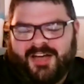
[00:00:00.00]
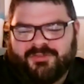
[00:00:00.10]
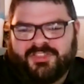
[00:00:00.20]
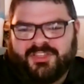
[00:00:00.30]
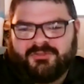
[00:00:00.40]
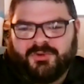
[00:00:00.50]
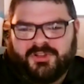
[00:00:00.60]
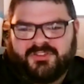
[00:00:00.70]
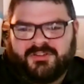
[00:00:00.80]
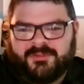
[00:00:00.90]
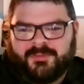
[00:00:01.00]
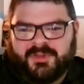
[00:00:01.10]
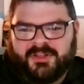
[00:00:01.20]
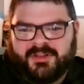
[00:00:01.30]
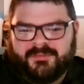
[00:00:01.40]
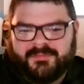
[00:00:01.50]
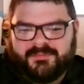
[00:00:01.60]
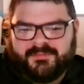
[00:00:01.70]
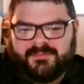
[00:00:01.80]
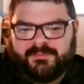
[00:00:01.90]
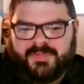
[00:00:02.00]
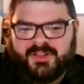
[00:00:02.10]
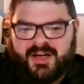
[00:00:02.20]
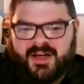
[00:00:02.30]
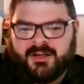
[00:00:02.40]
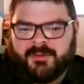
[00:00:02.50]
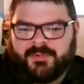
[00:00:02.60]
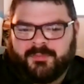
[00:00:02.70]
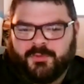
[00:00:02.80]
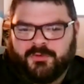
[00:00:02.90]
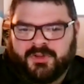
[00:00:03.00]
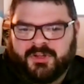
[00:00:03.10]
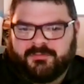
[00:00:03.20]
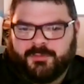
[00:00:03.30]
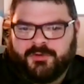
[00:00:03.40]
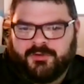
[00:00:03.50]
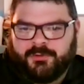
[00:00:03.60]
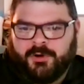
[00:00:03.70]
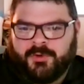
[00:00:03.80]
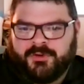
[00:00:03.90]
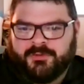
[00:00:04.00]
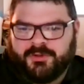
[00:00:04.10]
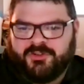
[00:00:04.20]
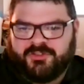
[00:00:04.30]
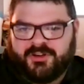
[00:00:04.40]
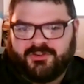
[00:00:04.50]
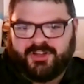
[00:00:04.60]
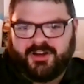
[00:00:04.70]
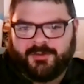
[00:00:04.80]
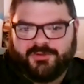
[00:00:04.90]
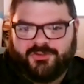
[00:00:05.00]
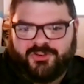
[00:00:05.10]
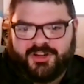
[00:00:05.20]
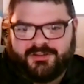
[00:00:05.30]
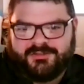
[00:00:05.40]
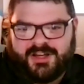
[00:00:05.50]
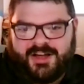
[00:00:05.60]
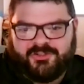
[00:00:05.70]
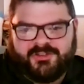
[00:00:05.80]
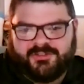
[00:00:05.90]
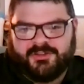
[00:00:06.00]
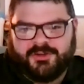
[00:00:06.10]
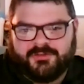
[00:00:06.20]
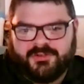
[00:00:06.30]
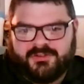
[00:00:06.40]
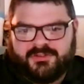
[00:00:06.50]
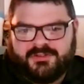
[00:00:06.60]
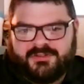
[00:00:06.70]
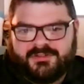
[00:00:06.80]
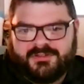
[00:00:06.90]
everything really seems to be lining up and moving forward when you really just understand and appreciate consciousness in the universe